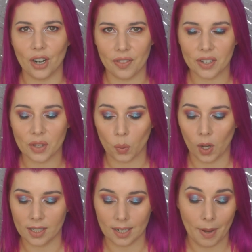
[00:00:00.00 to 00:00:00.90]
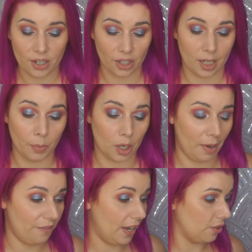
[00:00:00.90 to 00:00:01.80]
and these are the ones that I'm actually gonna put on
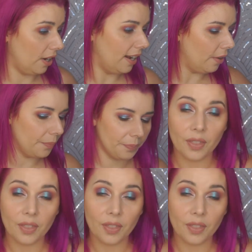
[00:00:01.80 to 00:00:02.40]
my face right now.